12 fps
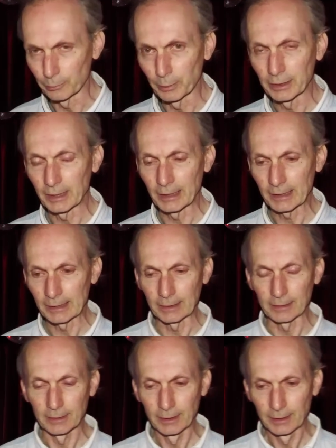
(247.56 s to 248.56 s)
that we get
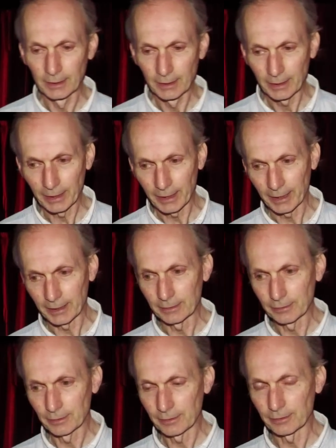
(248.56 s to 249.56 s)
here.
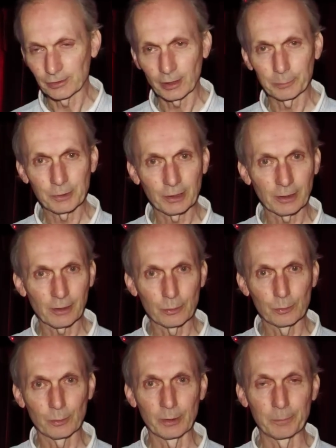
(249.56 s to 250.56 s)
And the
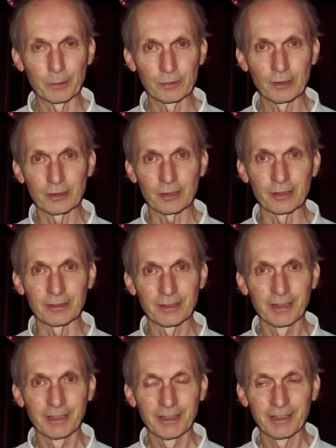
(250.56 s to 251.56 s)
subtitles were positioned,
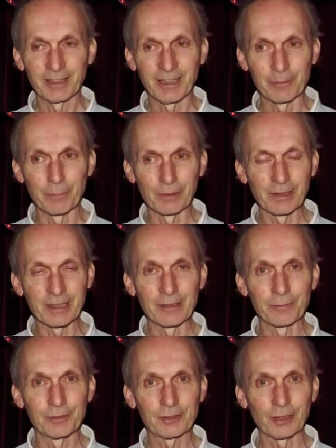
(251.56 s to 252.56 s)
I
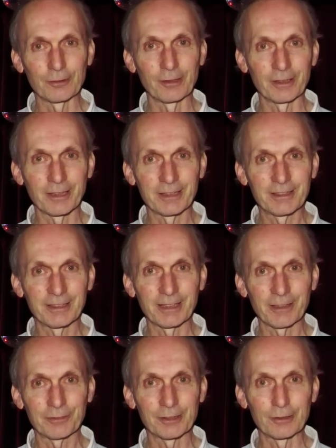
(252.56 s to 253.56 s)
believe, so that they didn't
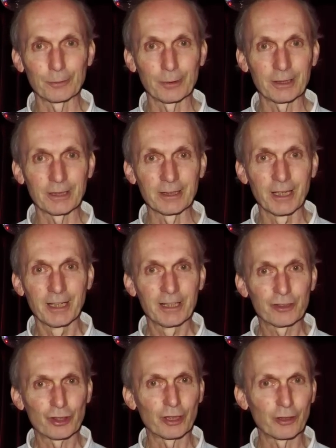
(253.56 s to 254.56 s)
have to do any
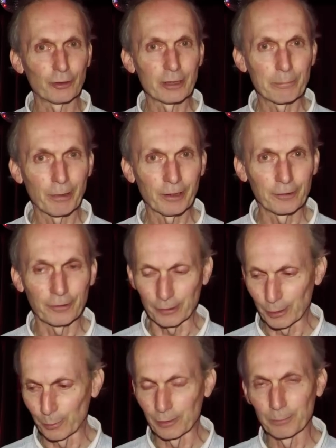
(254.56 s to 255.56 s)

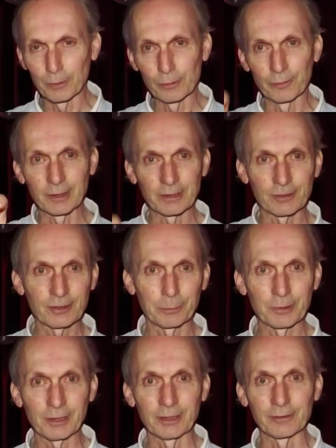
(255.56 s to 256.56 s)
jiggery-pokery with moving the
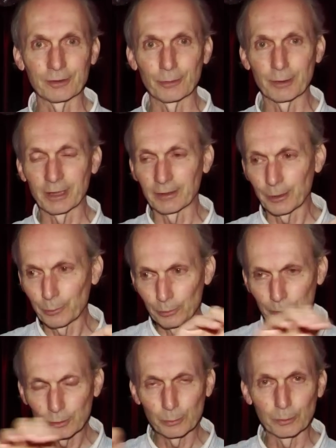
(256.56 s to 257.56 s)
subtitles around. They were
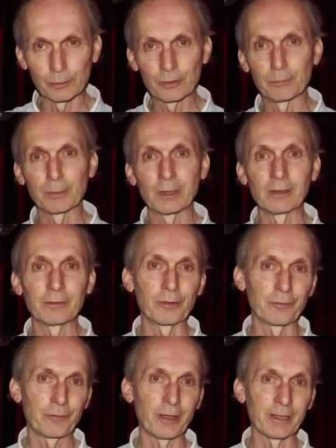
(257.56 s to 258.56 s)
all towards the middle of
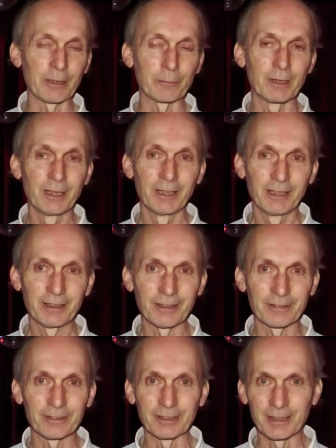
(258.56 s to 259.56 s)
the frame, and
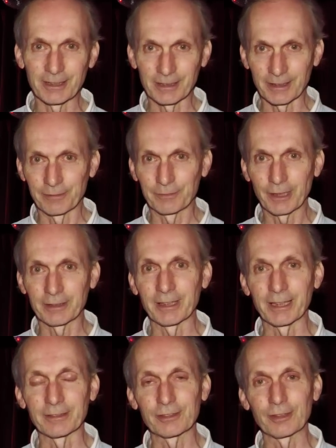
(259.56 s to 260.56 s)
I thought, they've done
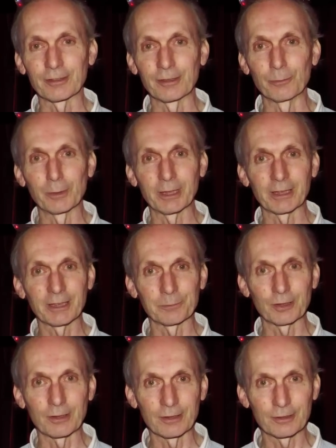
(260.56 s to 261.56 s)
that so that when it
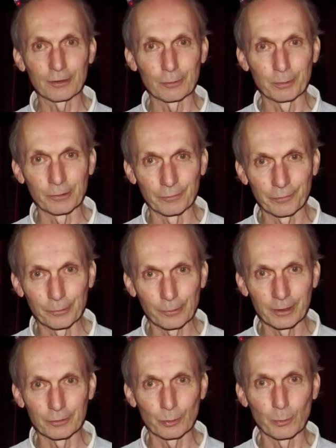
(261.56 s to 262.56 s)
comes to the
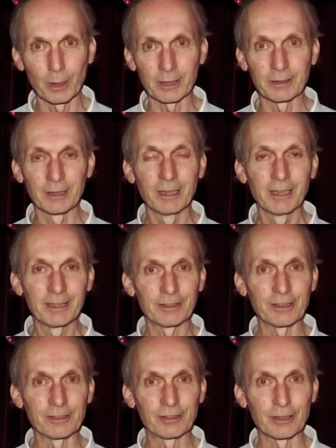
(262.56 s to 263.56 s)
2.40:1
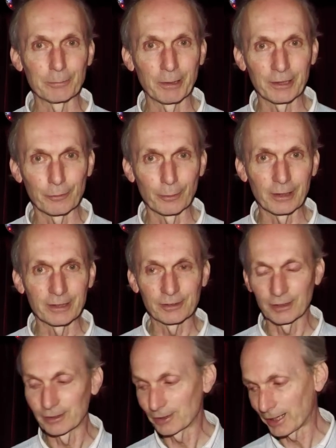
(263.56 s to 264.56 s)
DCP
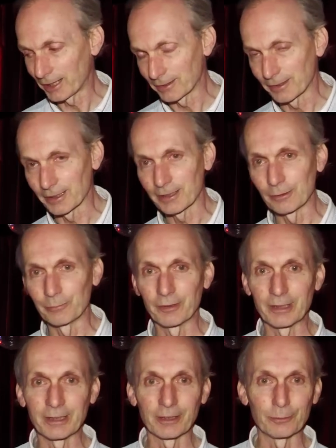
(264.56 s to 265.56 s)
releases and the home
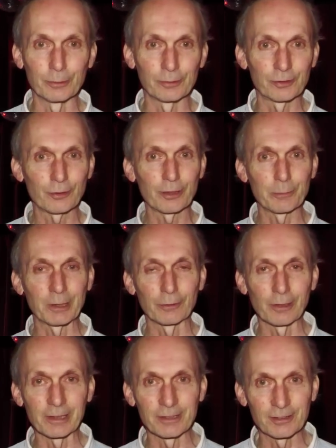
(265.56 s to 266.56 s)
video or streaming
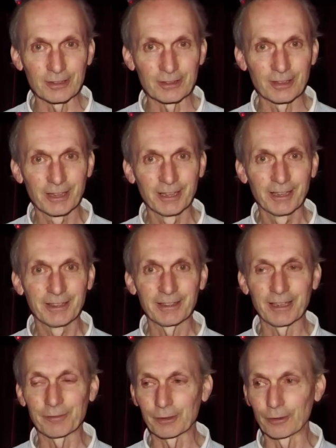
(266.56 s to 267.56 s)
releases,
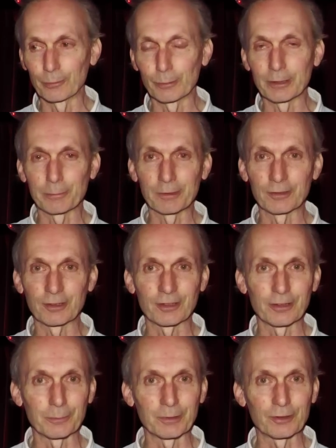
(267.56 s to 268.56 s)
they haven't got to
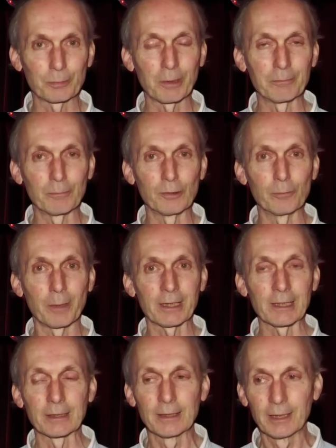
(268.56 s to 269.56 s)
reposition them and spend more money.